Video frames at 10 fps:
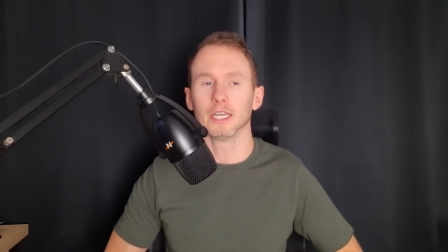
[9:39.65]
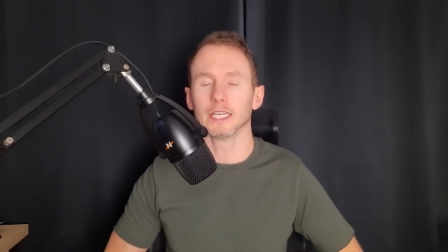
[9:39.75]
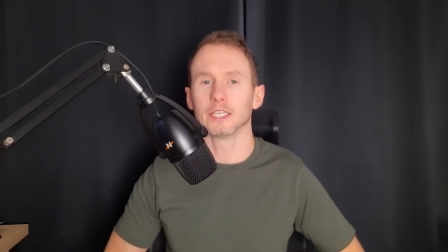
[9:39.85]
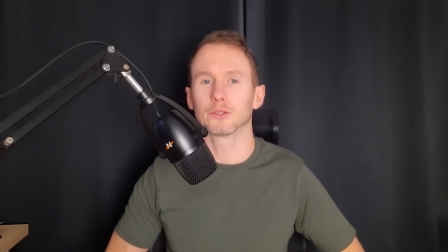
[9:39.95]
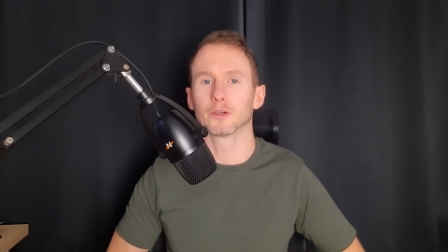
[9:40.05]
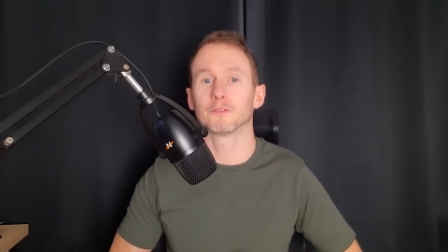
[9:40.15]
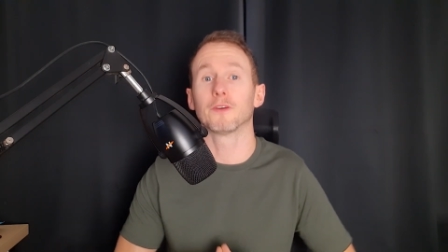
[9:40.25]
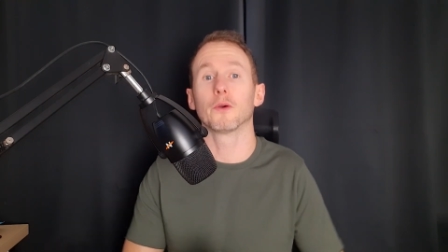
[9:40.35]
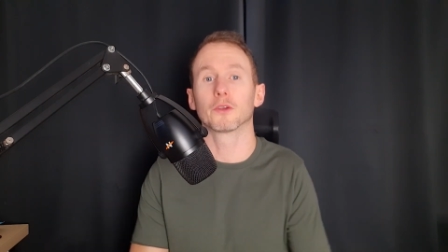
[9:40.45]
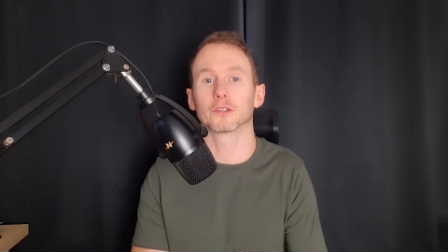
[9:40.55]
into a
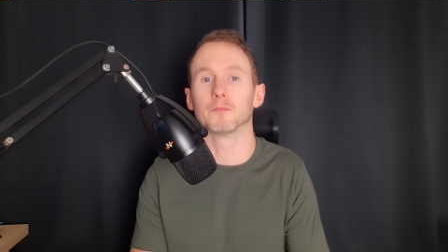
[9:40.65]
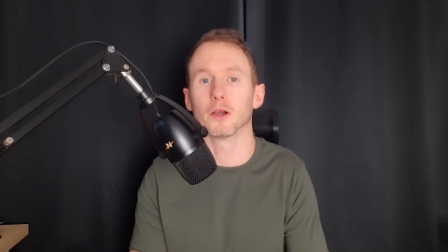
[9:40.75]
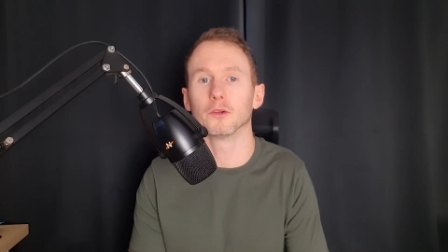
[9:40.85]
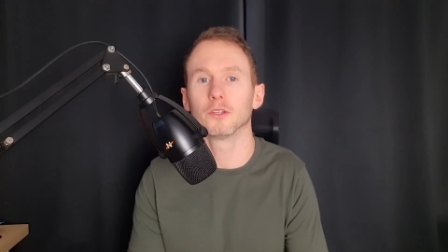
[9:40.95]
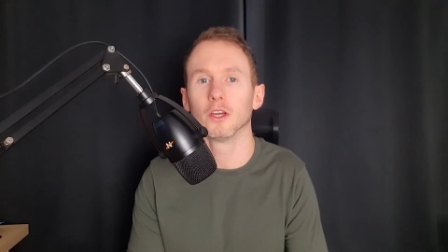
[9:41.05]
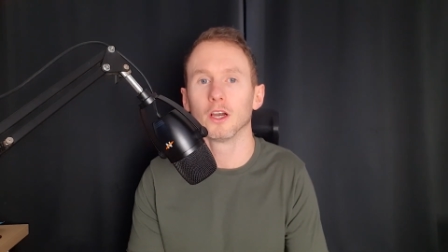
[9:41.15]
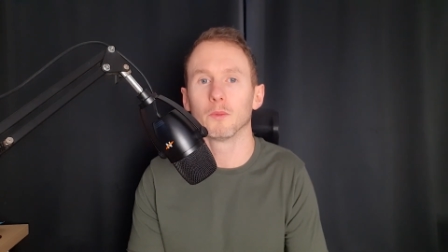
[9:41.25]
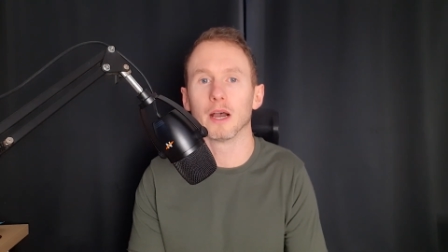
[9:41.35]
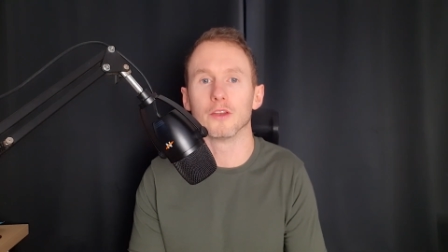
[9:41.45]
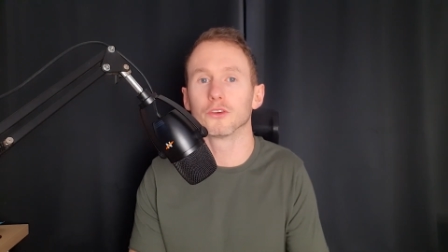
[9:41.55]
focus mode
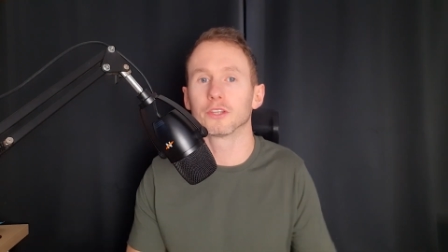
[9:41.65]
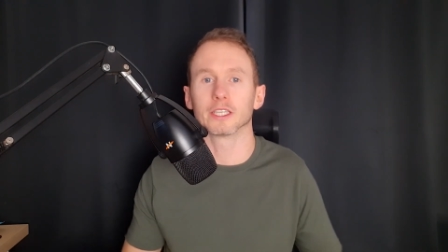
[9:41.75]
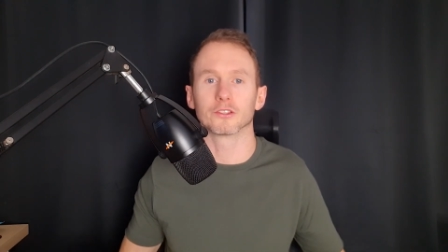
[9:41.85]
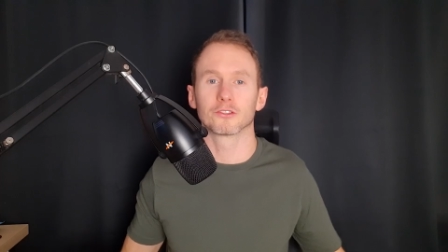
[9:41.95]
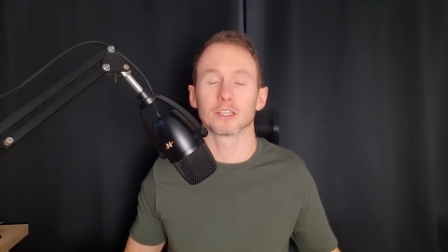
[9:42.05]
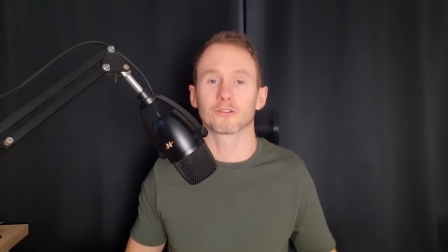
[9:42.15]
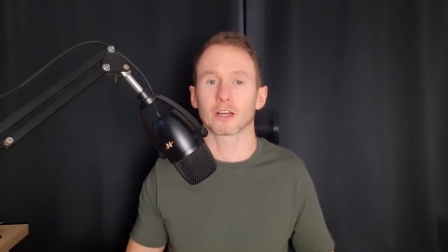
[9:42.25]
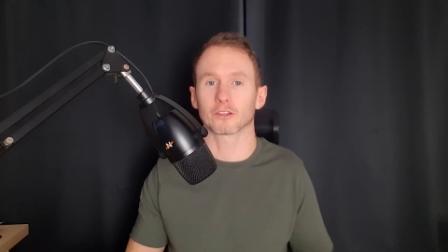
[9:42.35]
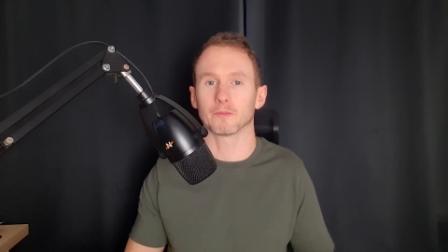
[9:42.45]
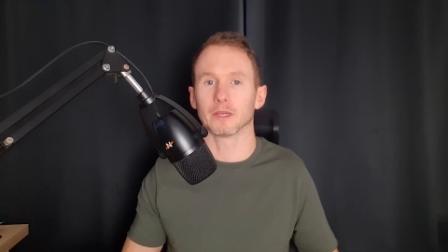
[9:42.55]
where nothing is
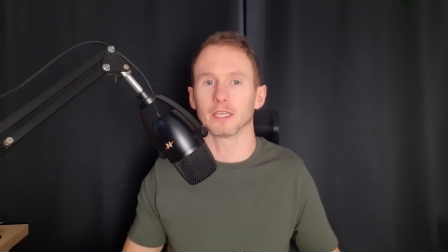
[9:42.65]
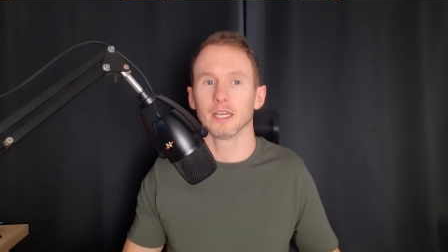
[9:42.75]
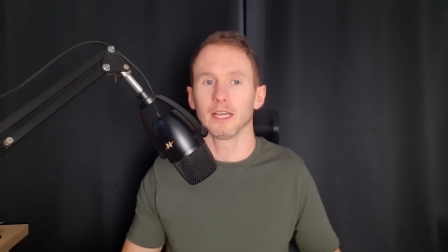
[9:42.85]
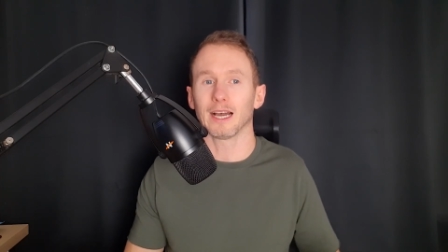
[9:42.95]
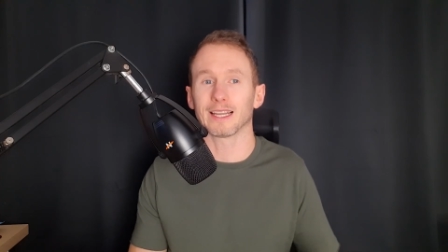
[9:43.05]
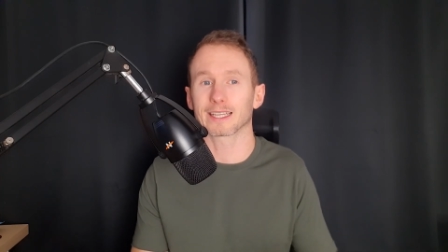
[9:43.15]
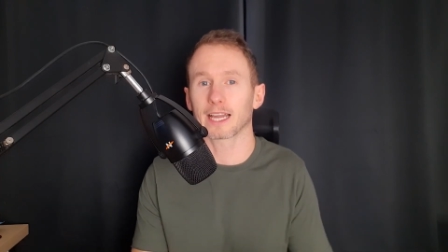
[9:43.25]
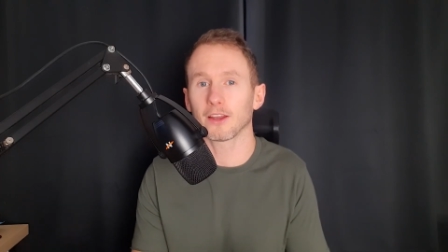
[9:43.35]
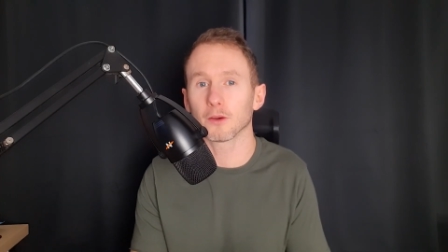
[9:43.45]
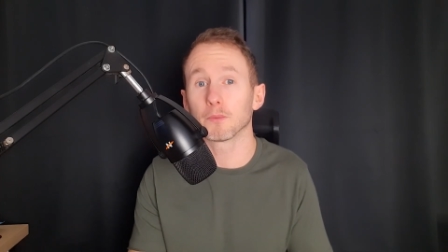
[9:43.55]
distracting me and I
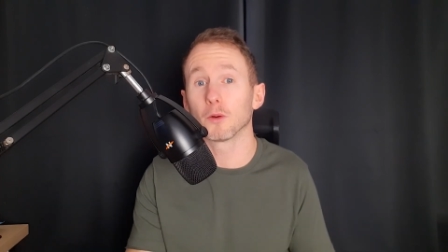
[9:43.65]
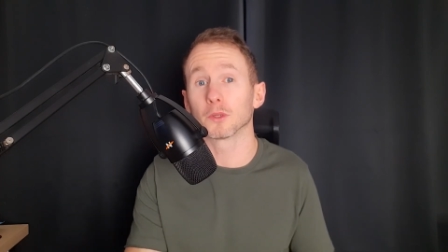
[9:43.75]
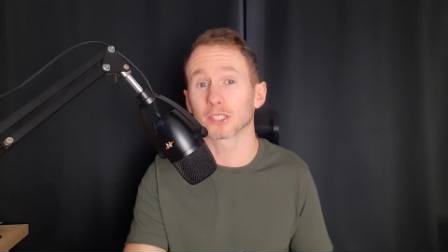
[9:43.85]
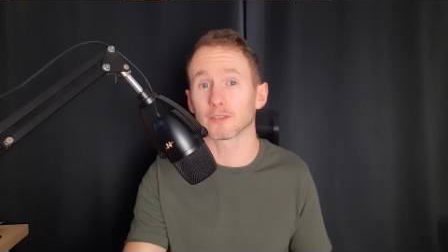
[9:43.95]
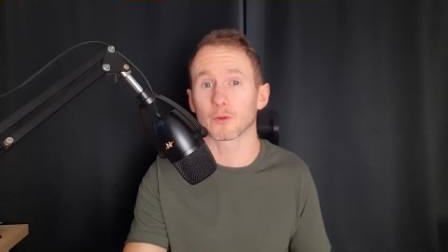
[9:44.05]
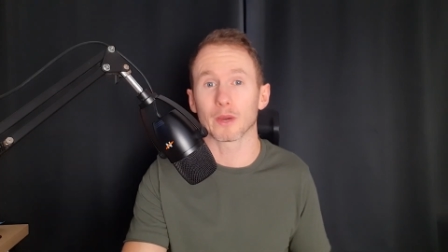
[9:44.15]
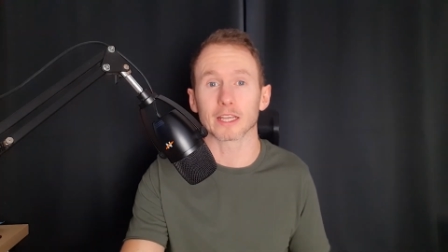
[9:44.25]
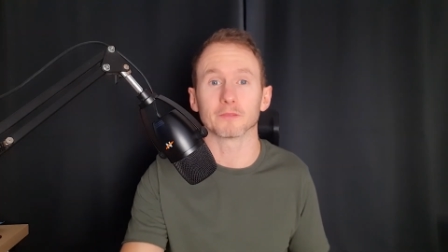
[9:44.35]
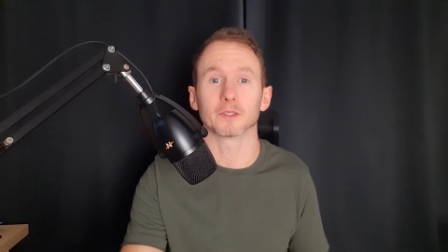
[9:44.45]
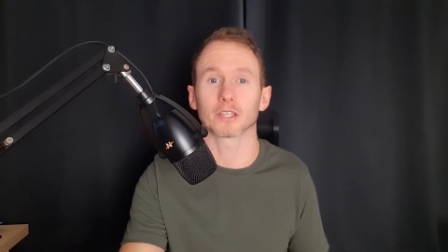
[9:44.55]
cannot pull myself away
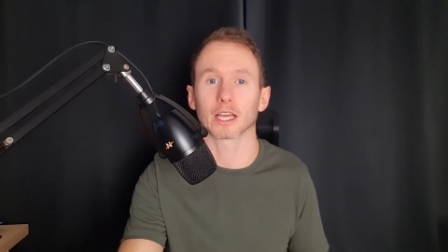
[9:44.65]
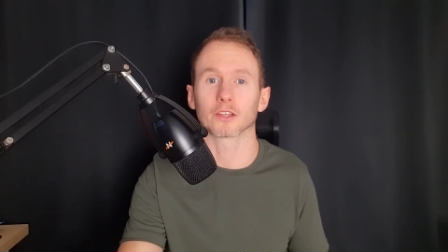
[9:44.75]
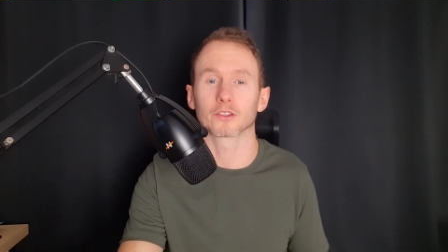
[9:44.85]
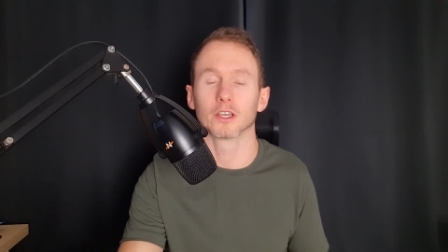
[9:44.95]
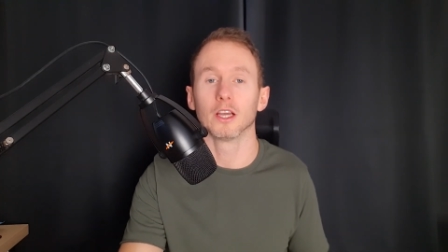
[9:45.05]
from a task.